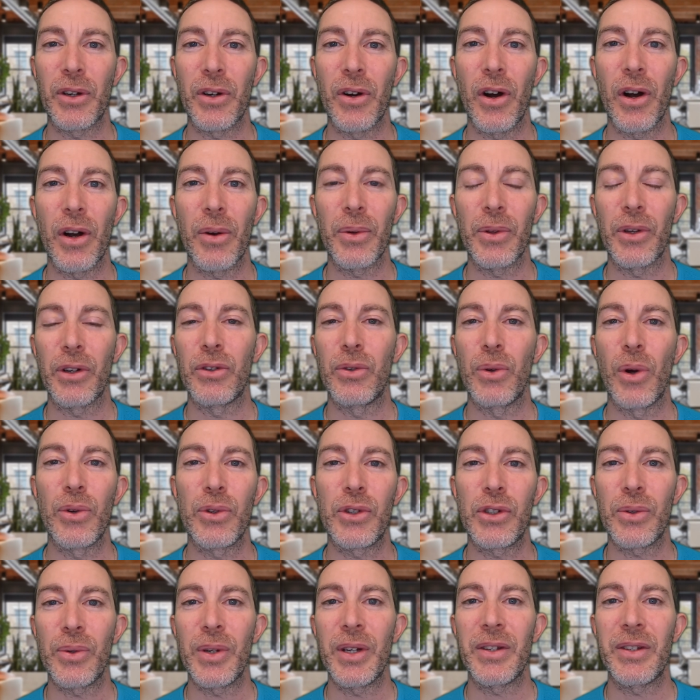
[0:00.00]
car with our
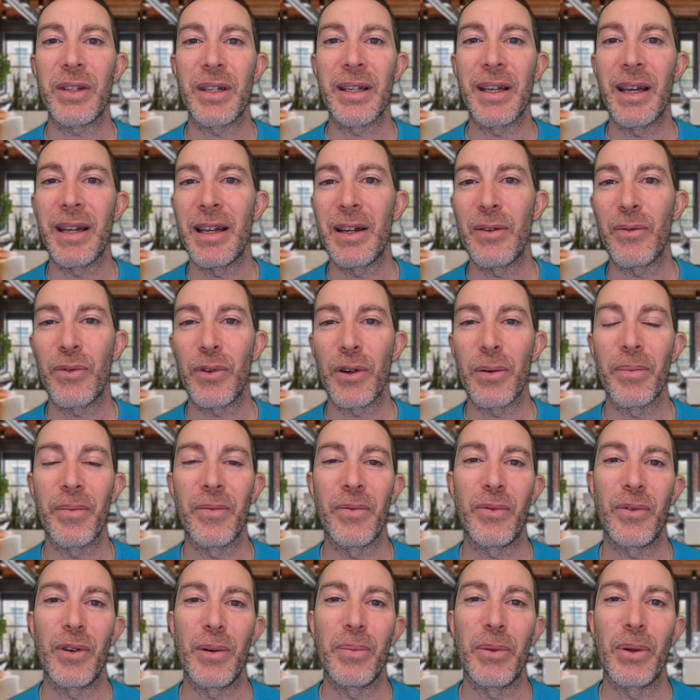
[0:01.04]
groceries to get in
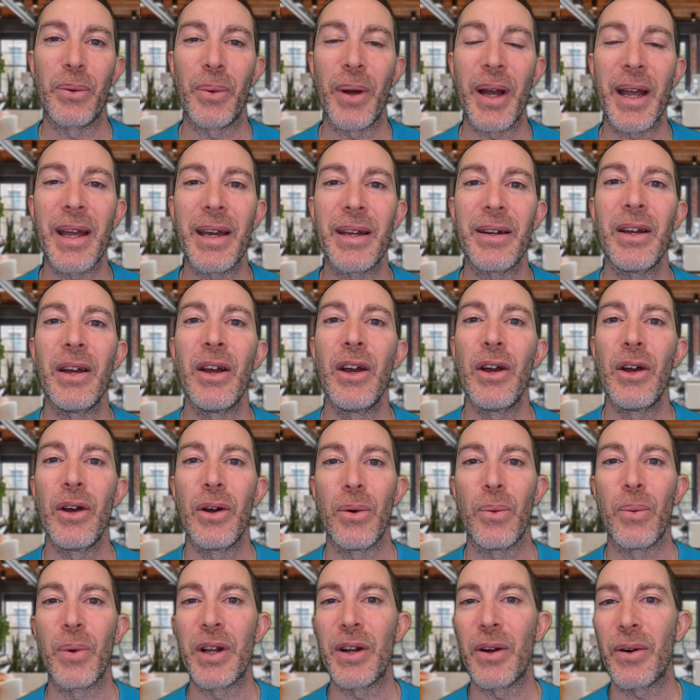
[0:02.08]
from the rain.
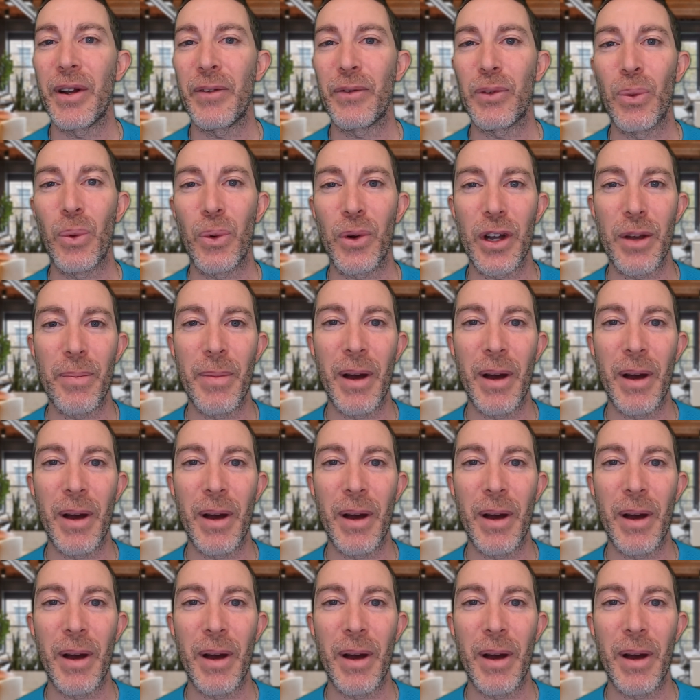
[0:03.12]
We don't have to worry